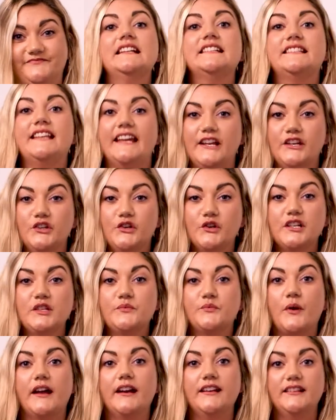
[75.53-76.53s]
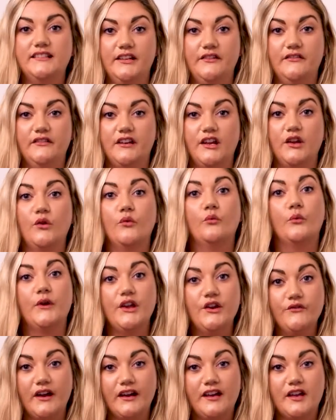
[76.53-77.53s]
To increase productivity,
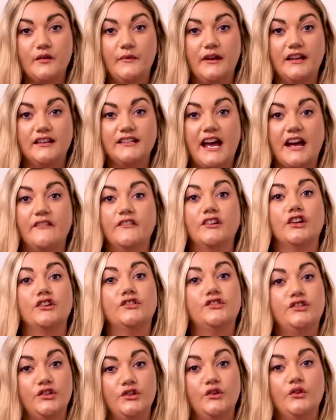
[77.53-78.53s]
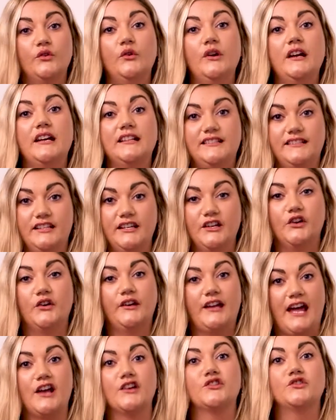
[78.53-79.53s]
we recommend having a two-till
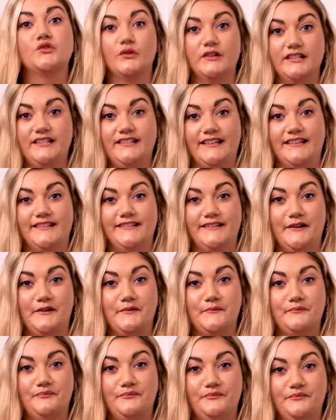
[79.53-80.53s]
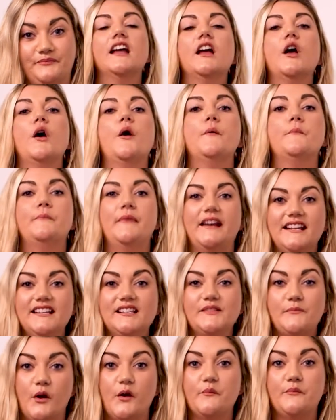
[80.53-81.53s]
cash drawer system. Many
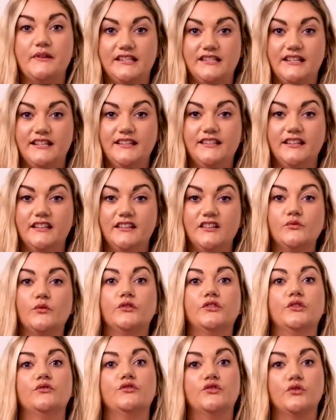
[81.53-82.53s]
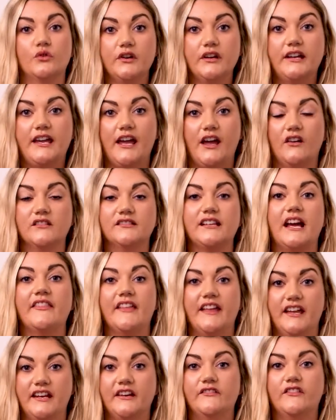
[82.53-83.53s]
small businesses will do drawer counts at
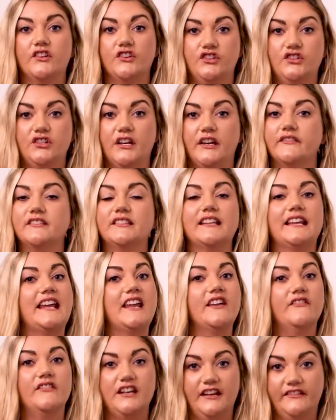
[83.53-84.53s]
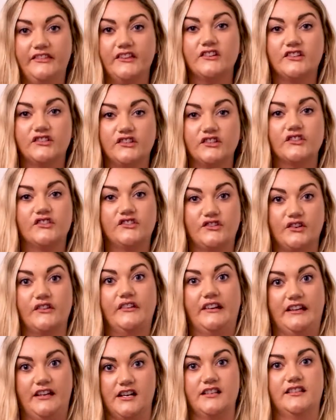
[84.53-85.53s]
the end of their shifts, even if they're still
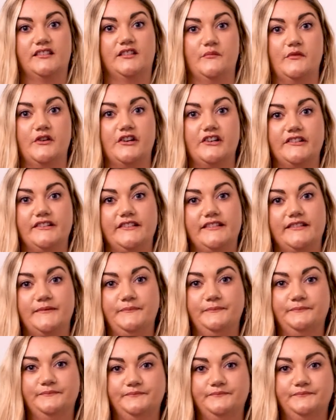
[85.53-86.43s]
serving customers.